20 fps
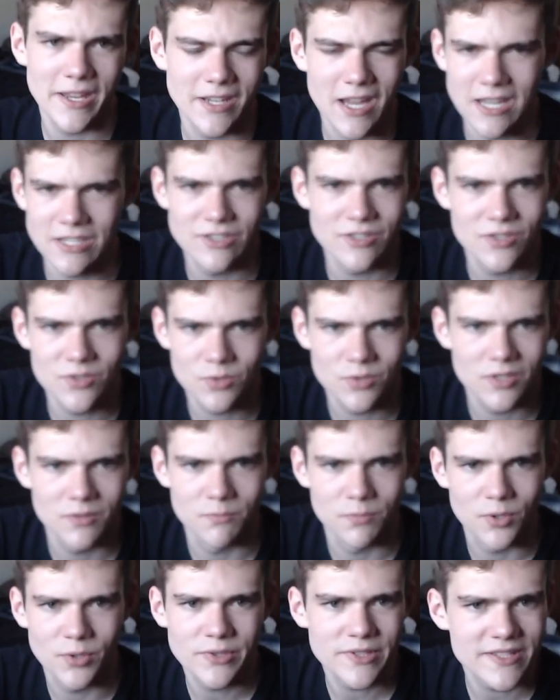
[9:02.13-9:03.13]
just
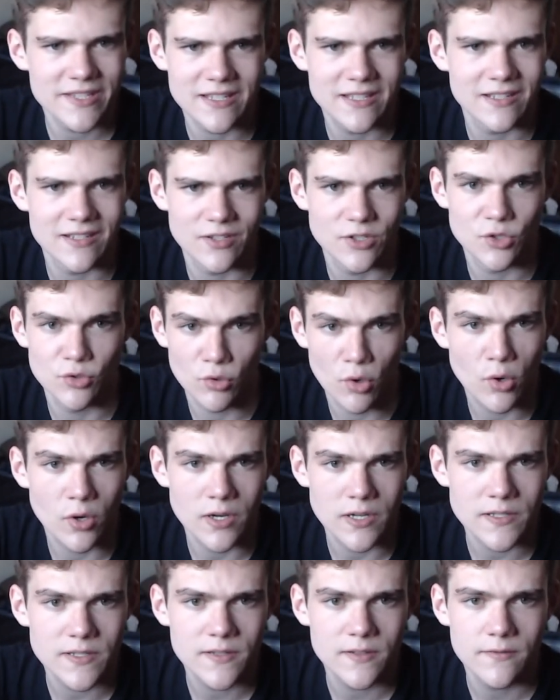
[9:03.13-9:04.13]
sorted bolts into
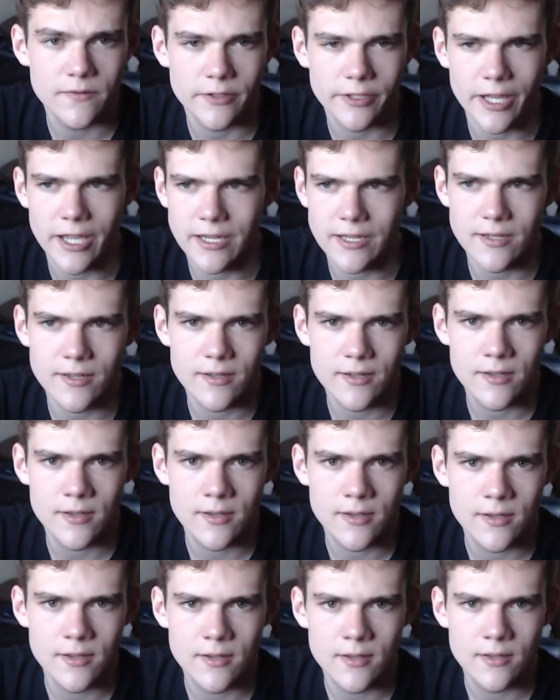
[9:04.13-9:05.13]
drawers for like
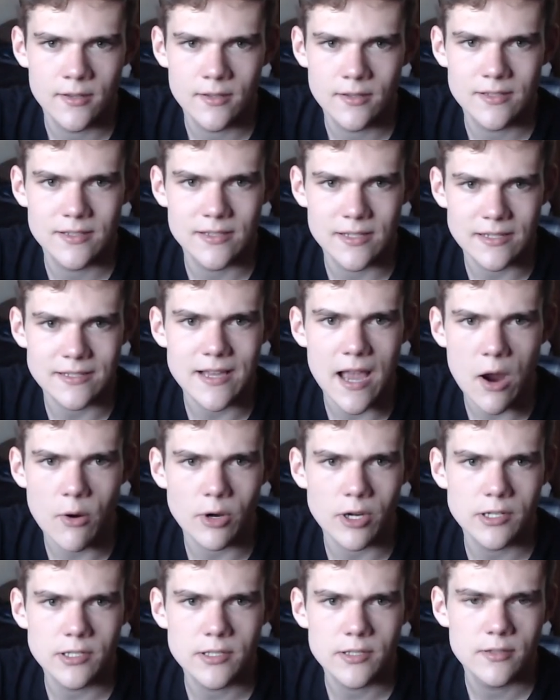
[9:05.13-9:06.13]
6
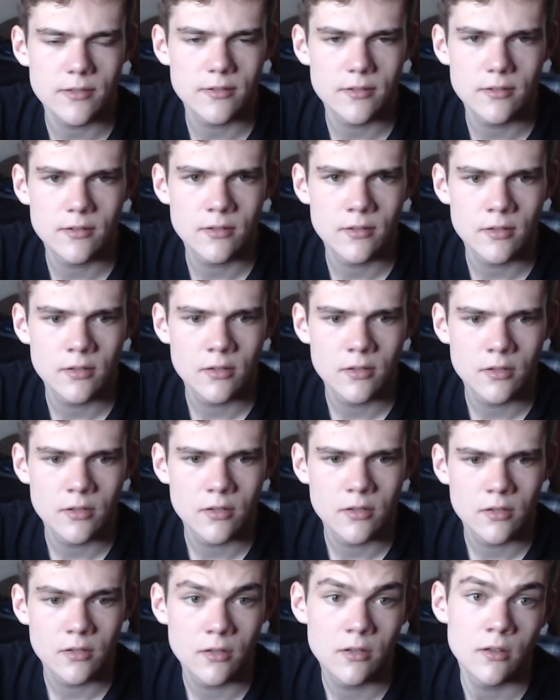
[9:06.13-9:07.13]
hours.
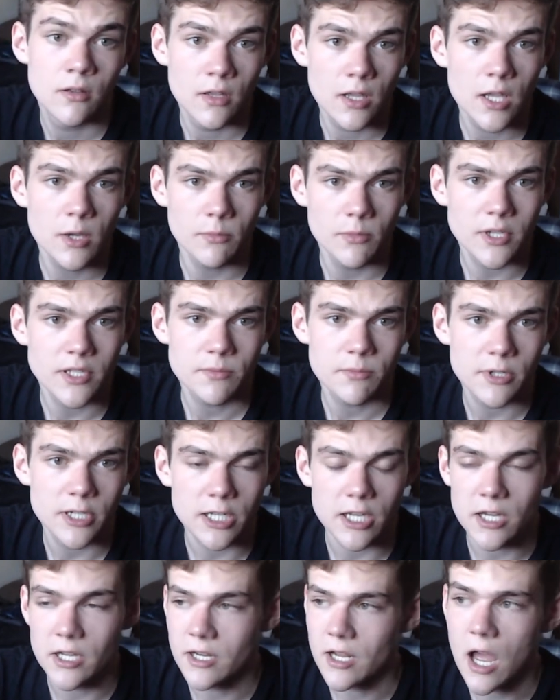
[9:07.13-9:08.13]
It was pretty
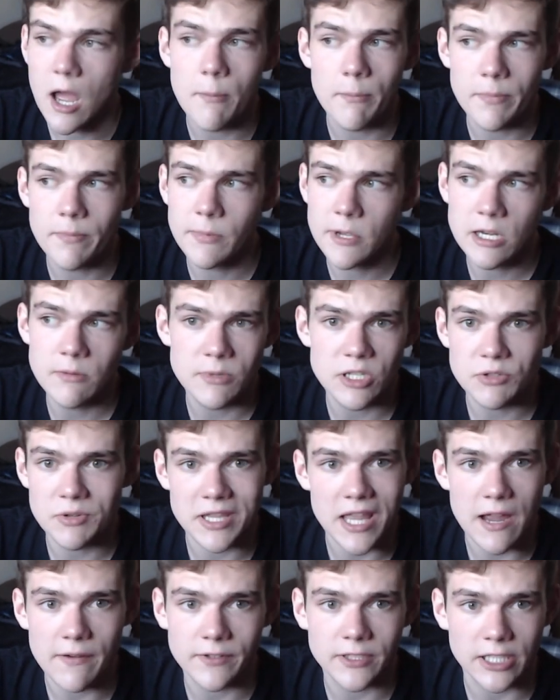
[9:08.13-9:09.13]
good. I'm going to be doing
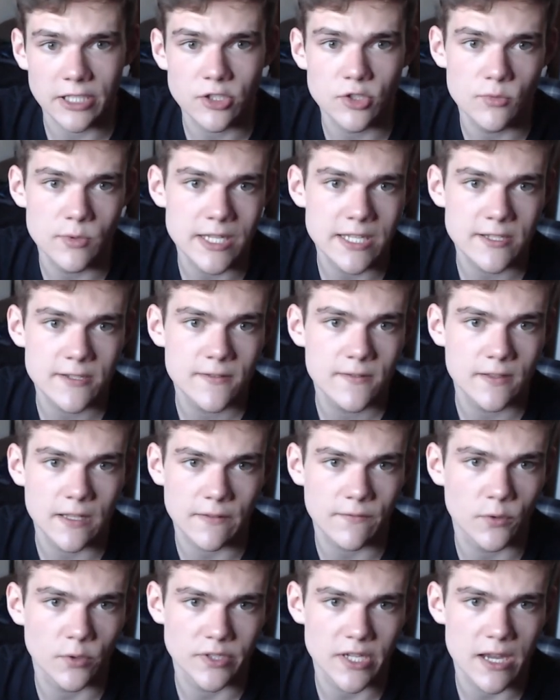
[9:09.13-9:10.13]
that for like 2 weeks, like
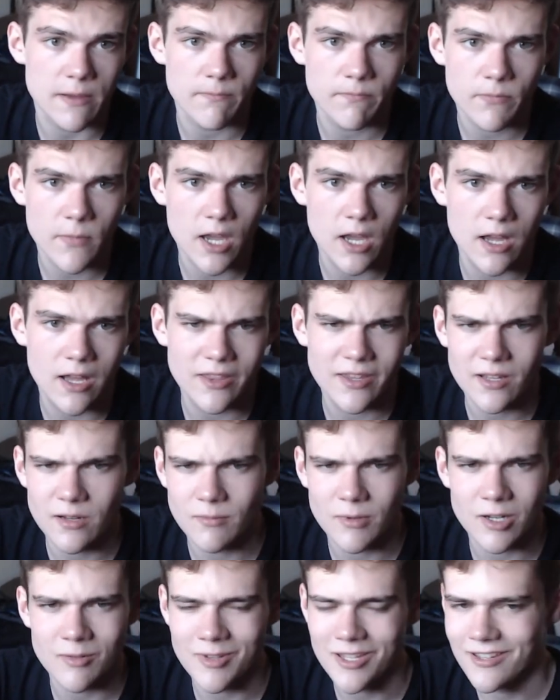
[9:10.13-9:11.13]
full time. And then I'm
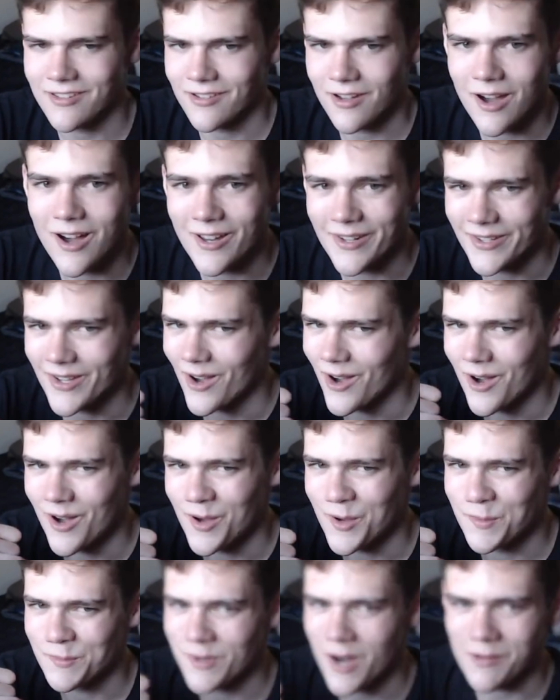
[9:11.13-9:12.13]
going to be on
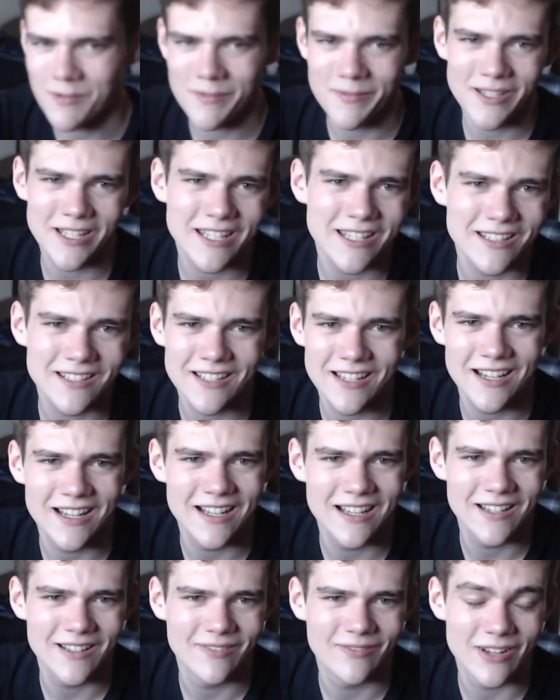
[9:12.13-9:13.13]
call probably
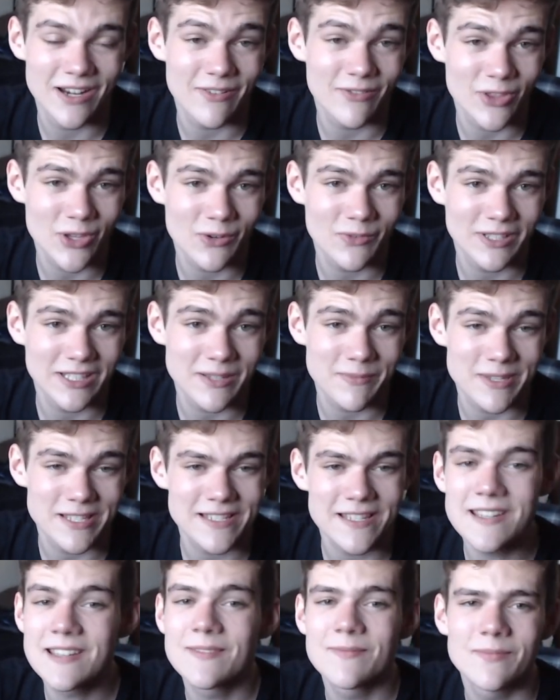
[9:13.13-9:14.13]
whenever they're really
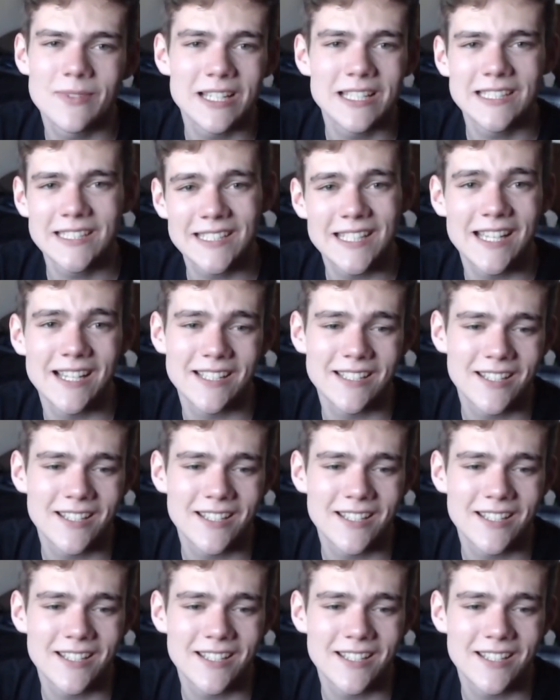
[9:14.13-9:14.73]
busy, but yeah.